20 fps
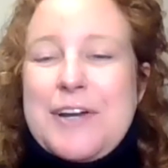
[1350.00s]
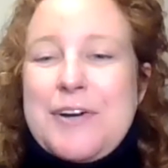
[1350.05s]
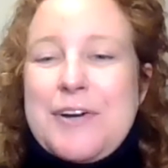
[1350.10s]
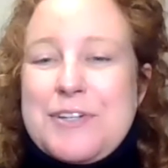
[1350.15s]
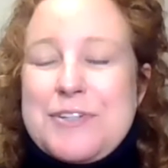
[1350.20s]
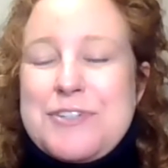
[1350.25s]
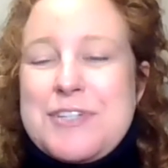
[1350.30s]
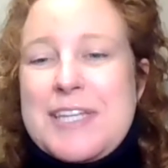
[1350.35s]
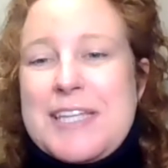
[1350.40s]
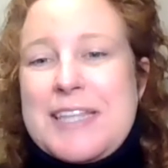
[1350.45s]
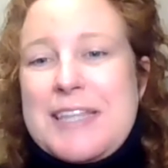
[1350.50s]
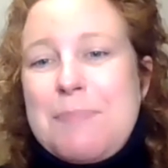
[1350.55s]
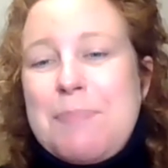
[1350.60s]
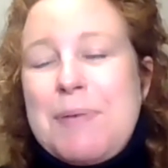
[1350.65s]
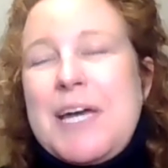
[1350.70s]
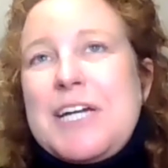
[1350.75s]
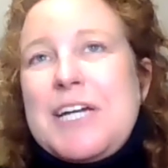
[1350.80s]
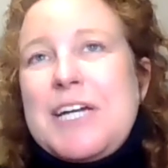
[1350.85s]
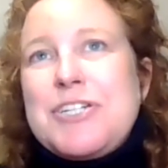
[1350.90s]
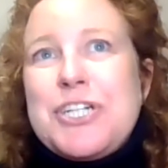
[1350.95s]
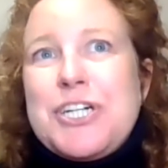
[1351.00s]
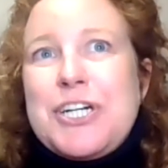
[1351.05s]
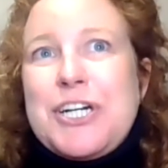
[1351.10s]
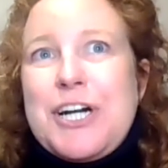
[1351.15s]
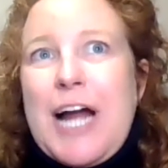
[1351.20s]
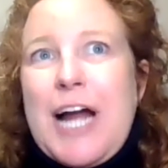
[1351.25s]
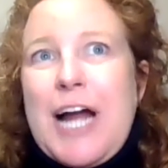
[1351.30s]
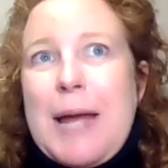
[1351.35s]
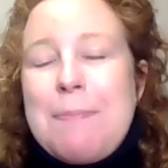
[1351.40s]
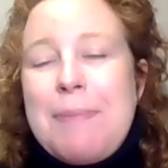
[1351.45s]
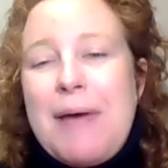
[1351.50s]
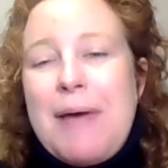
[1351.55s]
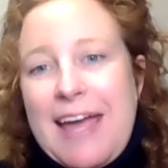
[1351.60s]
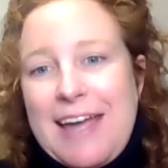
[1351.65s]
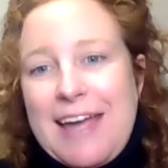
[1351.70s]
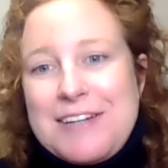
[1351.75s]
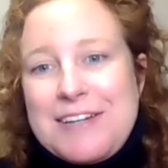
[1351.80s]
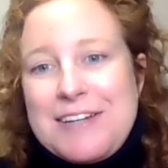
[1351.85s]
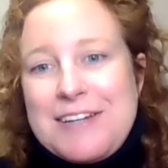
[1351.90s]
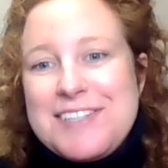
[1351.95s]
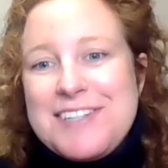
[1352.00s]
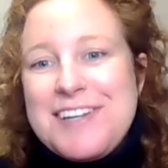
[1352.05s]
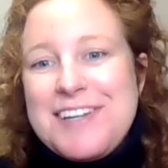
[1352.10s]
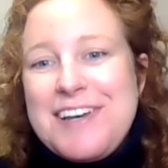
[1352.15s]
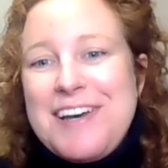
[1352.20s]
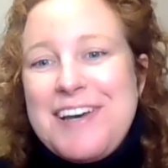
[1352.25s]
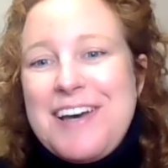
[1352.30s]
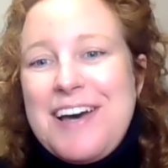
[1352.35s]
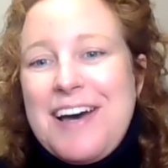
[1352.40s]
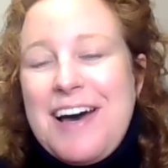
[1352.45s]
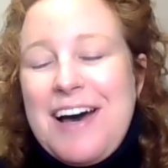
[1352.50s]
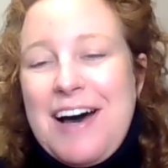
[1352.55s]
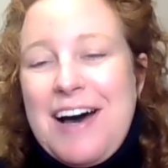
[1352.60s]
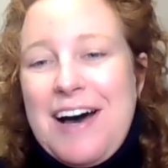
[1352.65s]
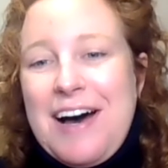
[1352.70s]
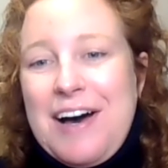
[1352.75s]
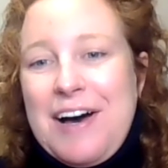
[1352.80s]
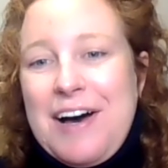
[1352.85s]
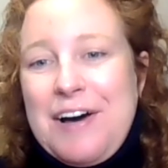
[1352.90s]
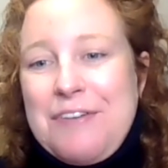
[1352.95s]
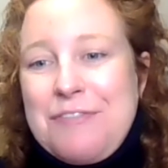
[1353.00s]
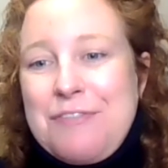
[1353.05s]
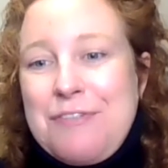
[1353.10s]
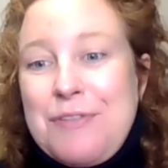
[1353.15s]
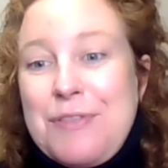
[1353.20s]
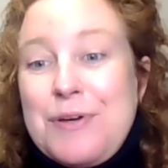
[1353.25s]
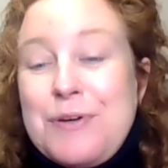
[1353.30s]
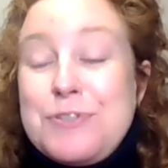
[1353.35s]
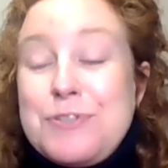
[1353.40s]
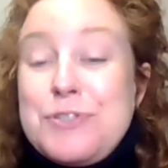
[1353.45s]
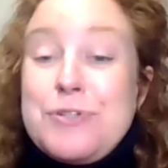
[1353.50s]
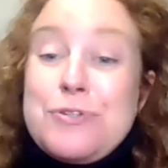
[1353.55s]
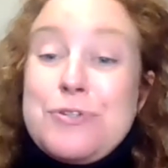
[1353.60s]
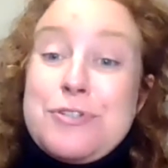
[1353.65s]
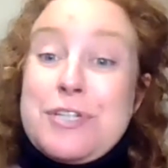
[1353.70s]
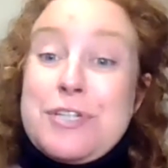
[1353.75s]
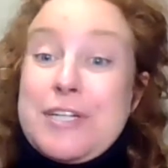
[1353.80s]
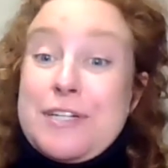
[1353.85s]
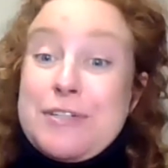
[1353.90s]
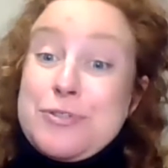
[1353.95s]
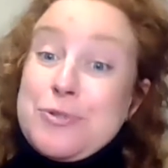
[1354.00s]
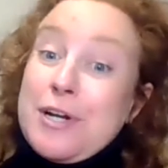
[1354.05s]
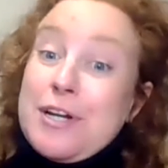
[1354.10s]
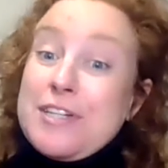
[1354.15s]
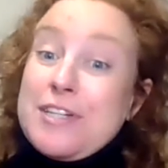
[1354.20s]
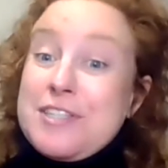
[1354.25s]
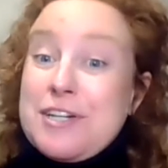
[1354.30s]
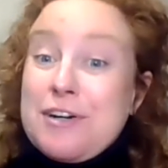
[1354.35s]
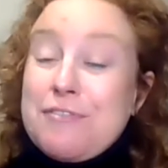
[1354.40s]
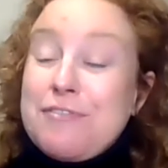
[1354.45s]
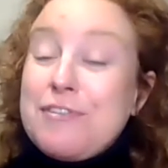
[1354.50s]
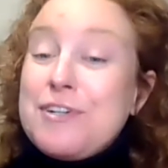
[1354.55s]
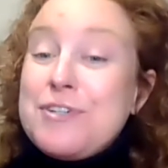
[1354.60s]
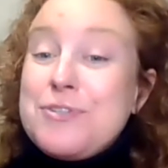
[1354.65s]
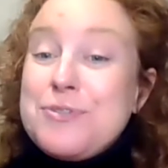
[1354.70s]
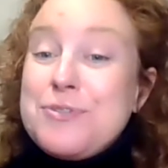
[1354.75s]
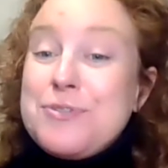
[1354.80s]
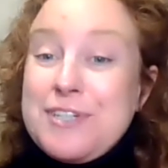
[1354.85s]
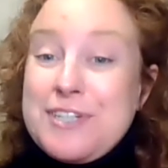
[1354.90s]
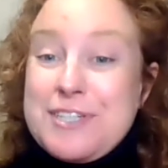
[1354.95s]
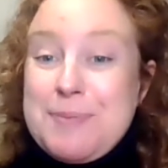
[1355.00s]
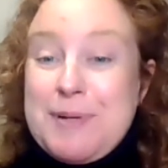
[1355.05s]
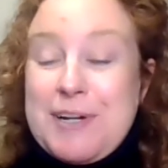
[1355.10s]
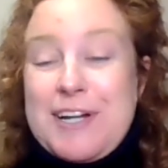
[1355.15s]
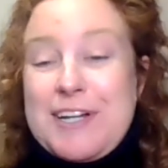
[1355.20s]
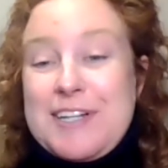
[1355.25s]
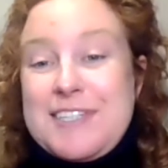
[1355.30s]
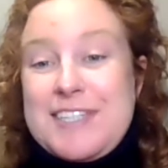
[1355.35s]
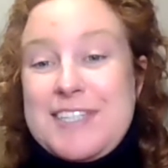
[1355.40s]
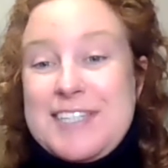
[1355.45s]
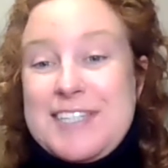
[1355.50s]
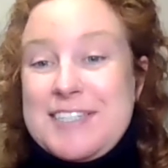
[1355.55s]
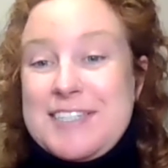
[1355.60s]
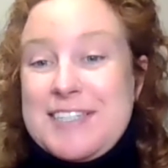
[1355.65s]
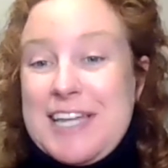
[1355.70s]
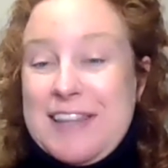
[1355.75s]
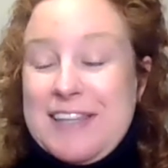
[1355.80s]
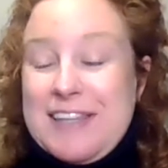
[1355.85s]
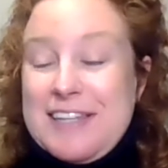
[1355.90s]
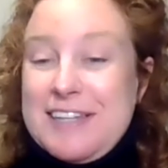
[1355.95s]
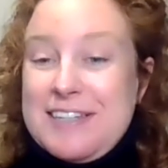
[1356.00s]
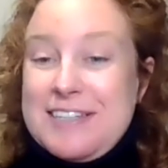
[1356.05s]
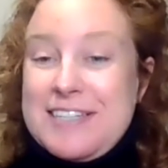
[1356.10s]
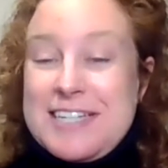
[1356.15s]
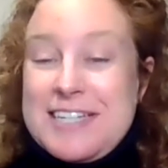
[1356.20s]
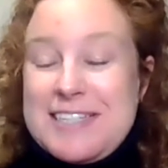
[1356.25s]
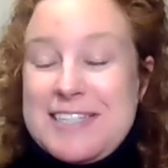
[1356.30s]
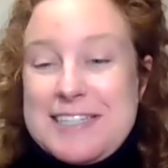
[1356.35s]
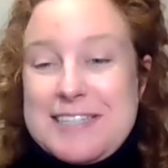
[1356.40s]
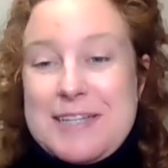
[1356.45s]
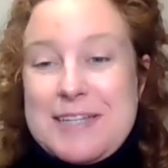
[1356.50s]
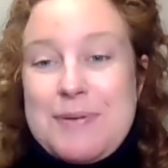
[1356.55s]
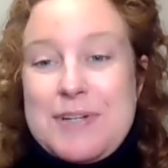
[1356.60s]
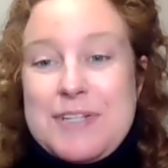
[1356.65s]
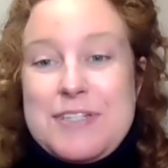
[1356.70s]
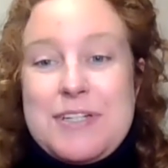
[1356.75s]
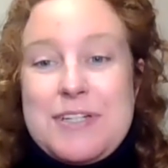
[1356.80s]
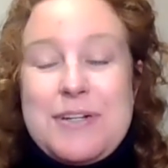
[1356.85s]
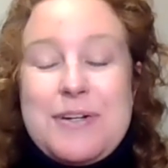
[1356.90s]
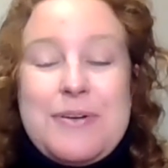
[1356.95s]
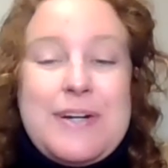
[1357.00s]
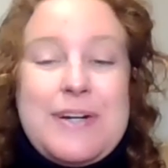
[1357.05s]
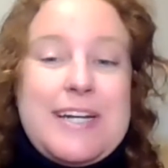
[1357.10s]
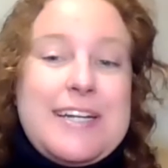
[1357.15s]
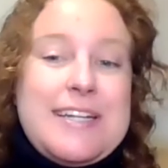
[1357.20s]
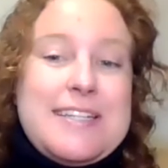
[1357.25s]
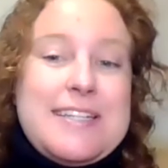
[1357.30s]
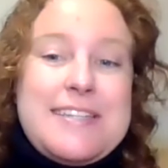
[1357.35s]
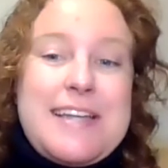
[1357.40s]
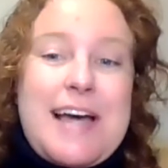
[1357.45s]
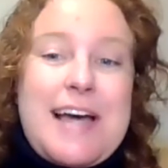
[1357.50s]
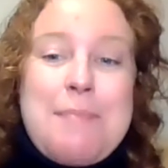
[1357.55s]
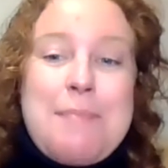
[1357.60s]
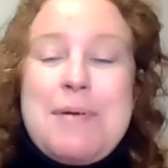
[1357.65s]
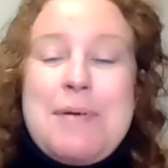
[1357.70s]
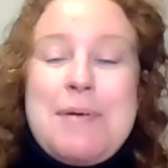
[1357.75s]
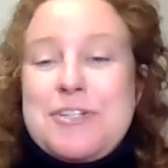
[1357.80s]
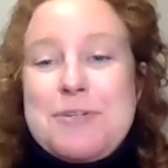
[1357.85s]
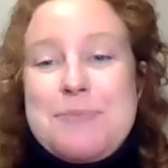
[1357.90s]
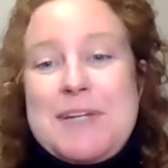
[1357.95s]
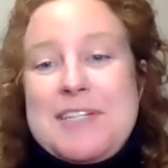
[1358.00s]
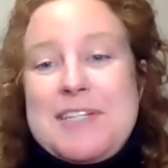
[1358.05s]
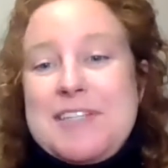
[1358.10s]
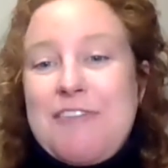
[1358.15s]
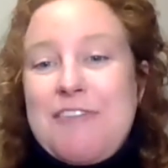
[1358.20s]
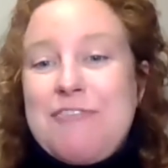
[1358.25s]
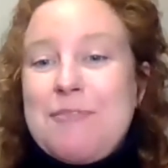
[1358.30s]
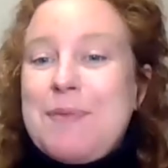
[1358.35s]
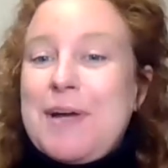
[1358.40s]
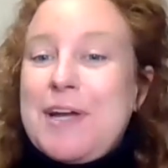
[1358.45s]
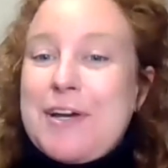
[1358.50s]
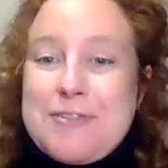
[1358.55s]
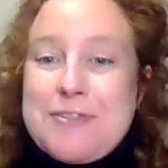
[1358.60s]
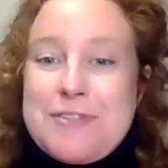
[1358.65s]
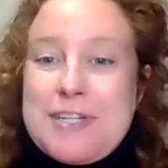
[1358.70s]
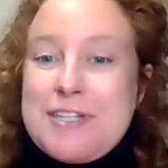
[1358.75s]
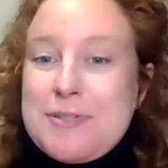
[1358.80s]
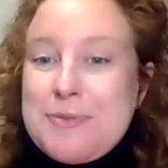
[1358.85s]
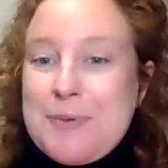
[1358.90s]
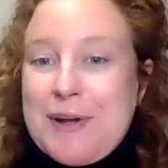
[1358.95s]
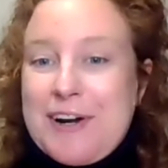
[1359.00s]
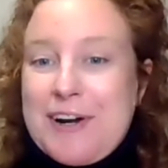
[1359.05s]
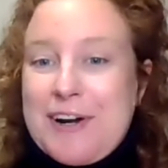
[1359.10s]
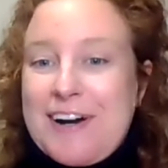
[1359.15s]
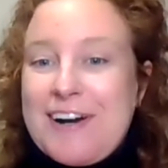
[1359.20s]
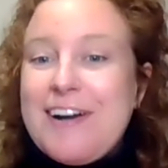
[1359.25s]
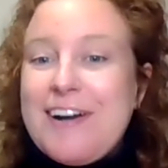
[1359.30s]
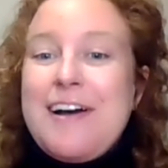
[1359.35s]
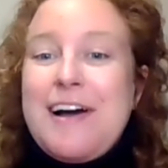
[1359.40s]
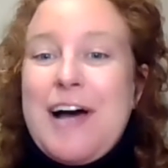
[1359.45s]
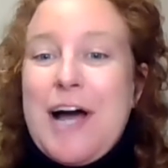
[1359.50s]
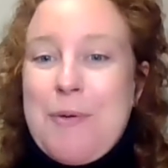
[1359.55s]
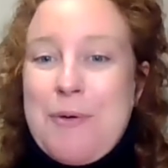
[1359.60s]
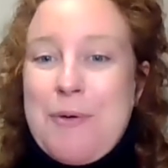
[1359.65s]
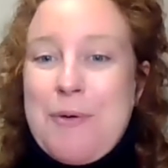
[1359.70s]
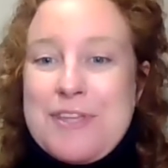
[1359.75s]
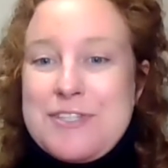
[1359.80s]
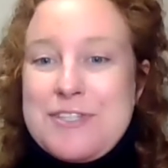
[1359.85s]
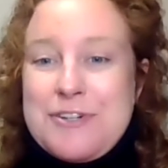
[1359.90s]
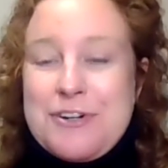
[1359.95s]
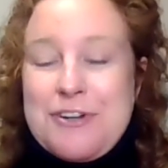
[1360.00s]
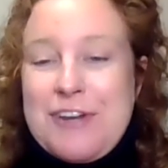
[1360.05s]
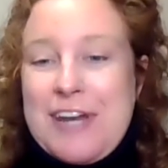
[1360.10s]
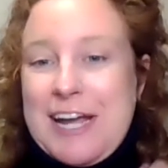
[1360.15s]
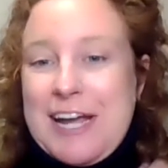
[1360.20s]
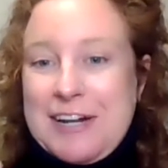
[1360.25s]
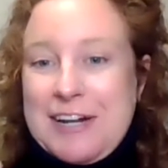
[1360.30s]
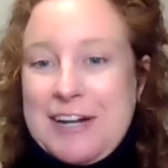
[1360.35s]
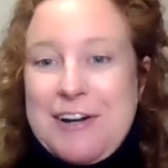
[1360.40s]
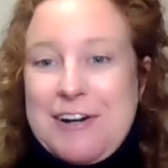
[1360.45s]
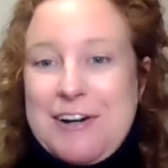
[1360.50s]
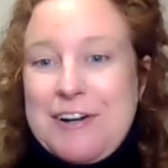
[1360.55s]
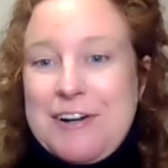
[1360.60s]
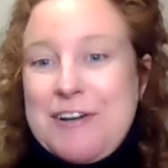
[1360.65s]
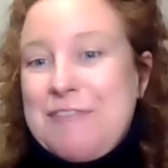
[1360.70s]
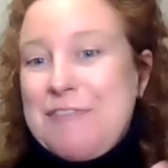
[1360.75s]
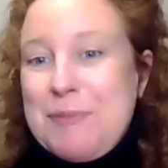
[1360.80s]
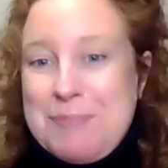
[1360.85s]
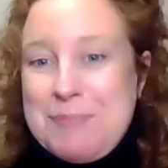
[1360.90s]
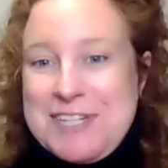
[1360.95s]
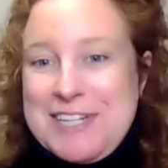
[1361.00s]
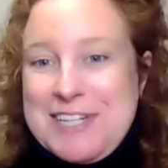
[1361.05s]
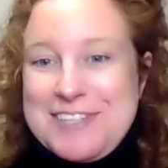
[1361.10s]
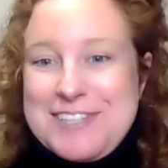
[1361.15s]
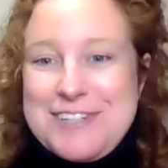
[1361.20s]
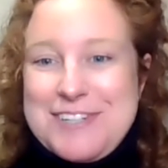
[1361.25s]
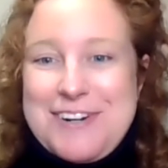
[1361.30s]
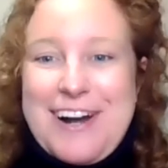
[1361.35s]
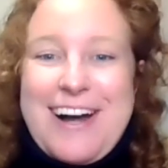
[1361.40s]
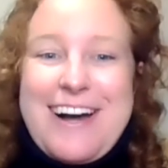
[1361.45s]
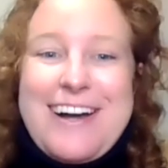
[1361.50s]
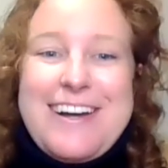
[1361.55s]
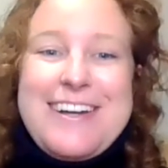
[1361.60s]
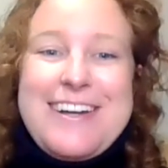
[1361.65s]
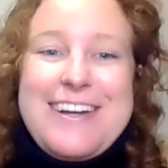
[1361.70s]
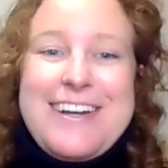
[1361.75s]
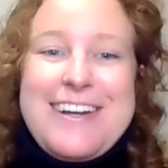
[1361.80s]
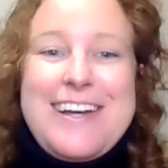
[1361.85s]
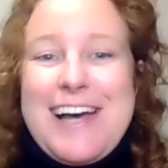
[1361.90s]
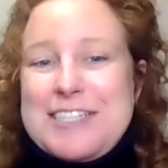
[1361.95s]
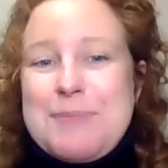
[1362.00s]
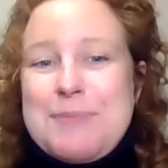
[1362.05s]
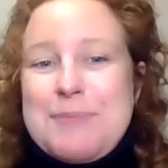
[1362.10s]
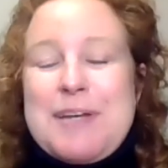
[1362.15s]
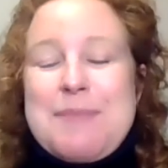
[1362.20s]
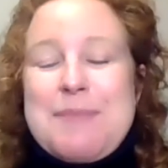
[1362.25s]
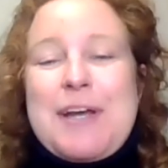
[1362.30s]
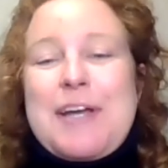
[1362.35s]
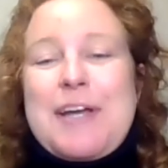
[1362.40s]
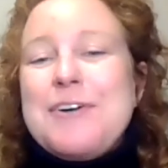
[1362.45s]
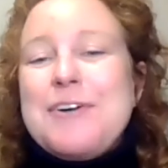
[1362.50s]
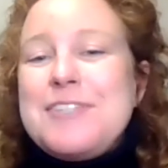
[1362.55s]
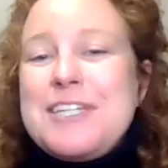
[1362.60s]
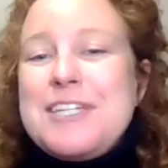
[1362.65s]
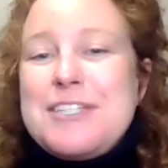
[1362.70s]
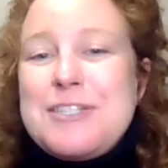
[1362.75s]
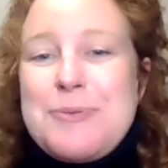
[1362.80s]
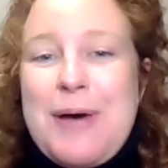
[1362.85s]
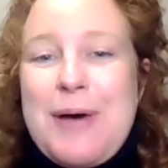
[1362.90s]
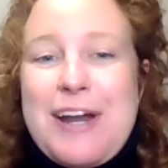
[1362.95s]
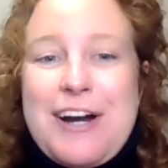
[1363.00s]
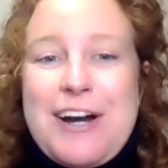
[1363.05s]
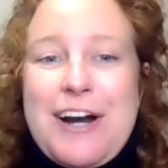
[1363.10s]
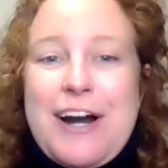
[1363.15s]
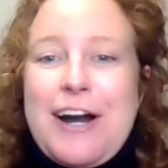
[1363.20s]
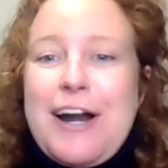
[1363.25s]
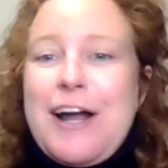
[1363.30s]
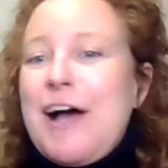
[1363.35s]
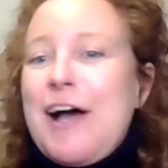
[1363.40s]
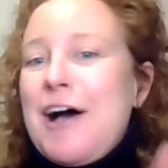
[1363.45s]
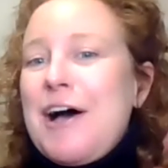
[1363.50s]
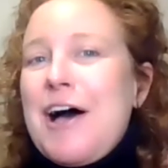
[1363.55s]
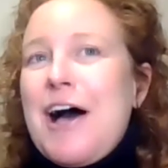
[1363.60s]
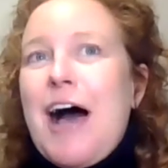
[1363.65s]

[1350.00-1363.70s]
I know usually the picture I paint for those who usually join us in our virtual experiences and the tastings that we do is I picture myself in my coziest sweater. I wore this turtleneck in honor of the Petite Sirah. I like to be in my coziest sweater.